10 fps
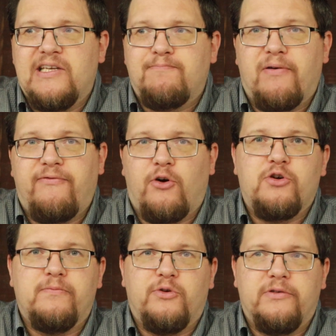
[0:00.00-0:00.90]
is
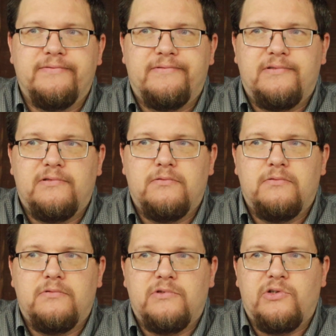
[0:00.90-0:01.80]
preferable
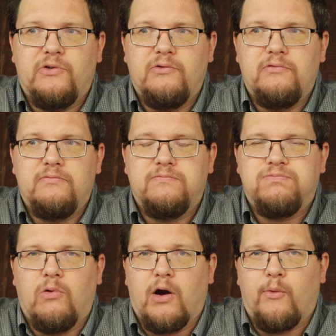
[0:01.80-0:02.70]
to
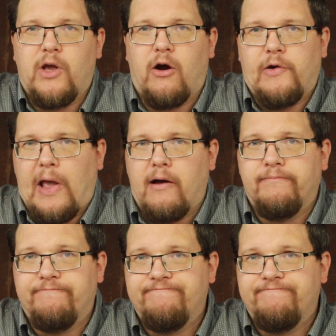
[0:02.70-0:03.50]
where we are now,